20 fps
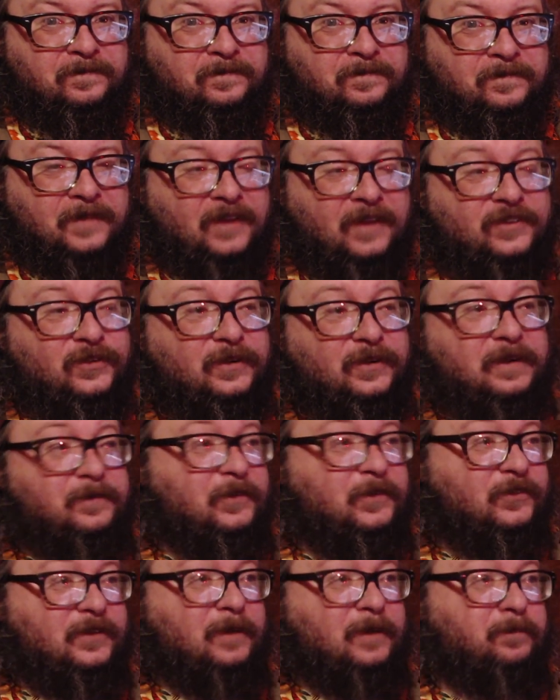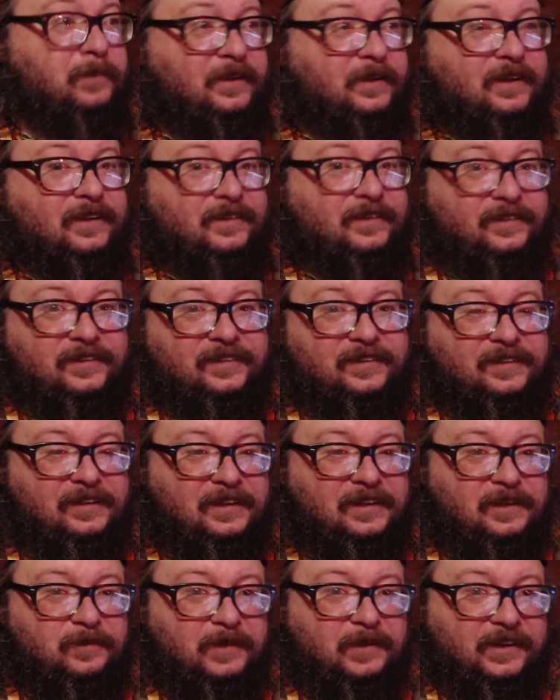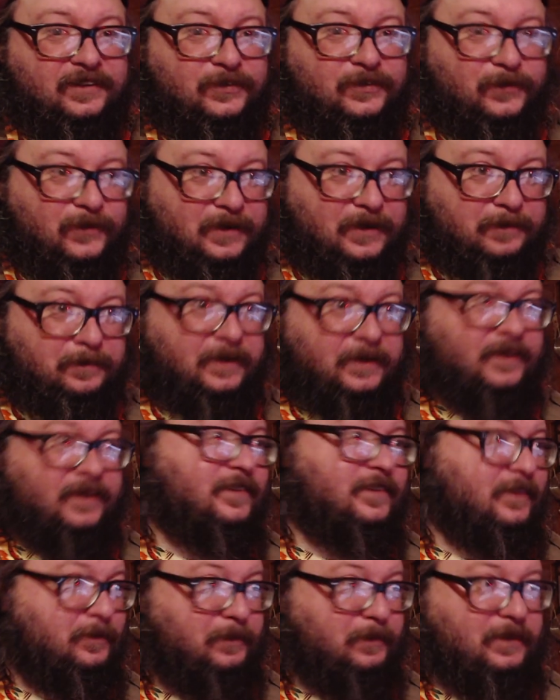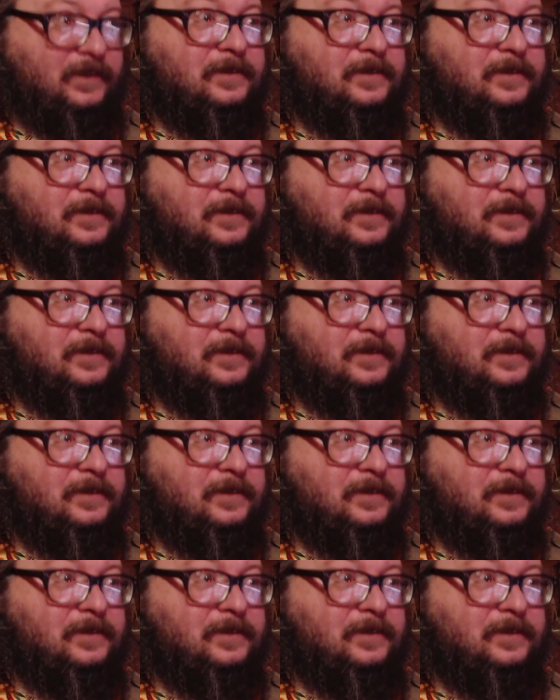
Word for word: So Imhotep begins. He makes one mastaba.